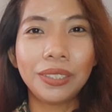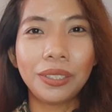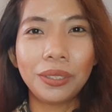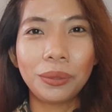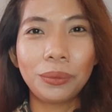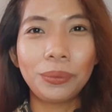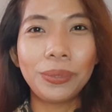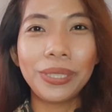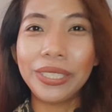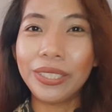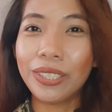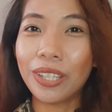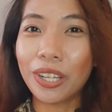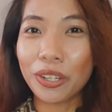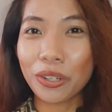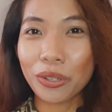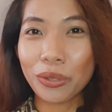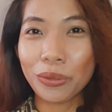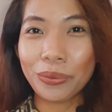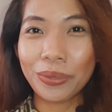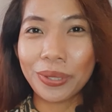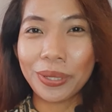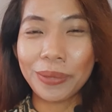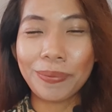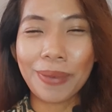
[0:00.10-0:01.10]
We're not
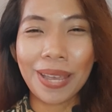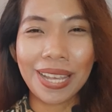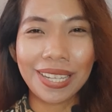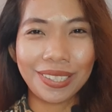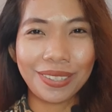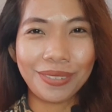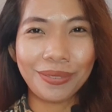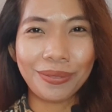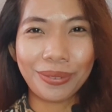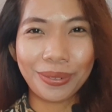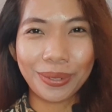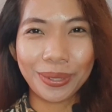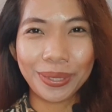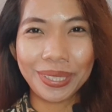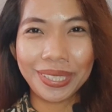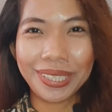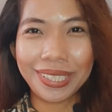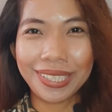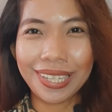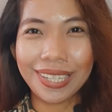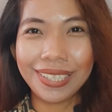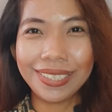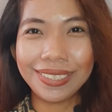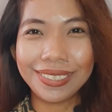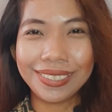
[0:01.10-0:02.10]
over passive voice
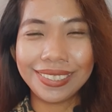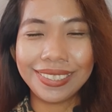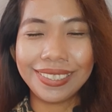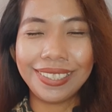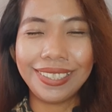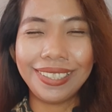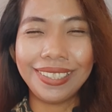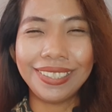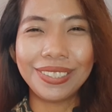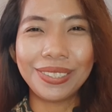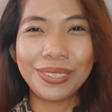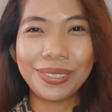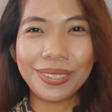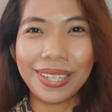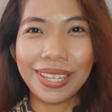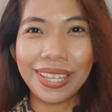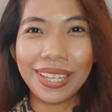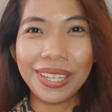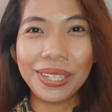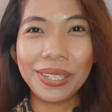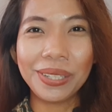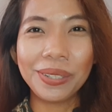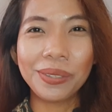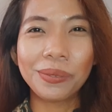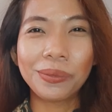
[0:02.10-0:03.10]
yet, and
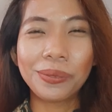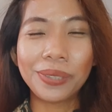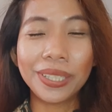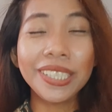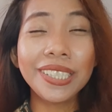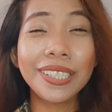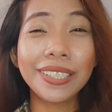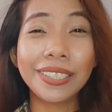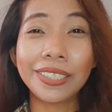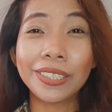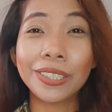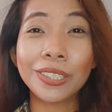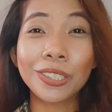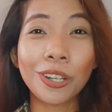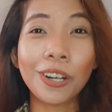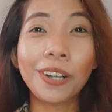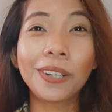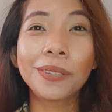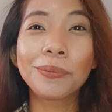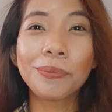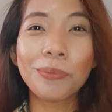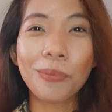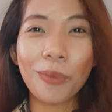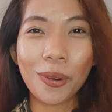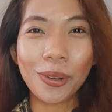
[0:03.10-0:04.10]
today we're gonna
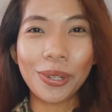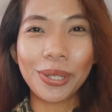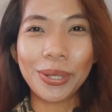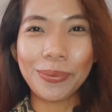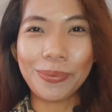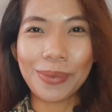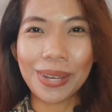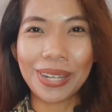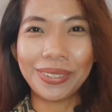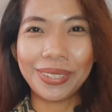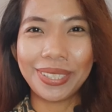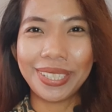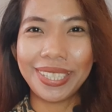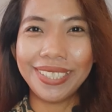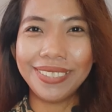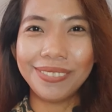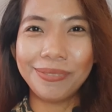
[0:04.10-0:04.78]
talk more about it.